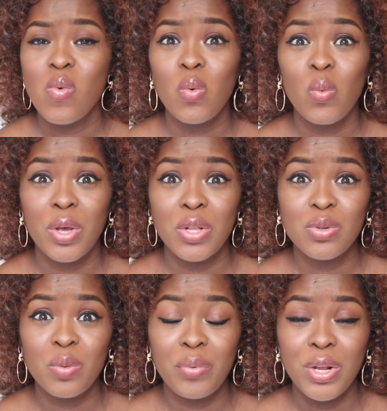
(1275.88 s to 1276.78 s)
we're going to
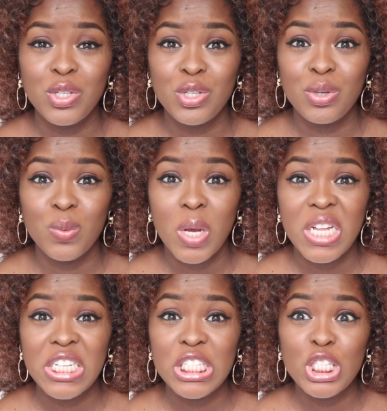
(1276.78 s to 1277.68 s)
operate you
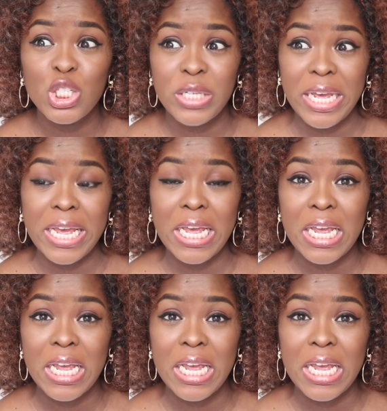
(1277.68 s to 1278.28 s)
today.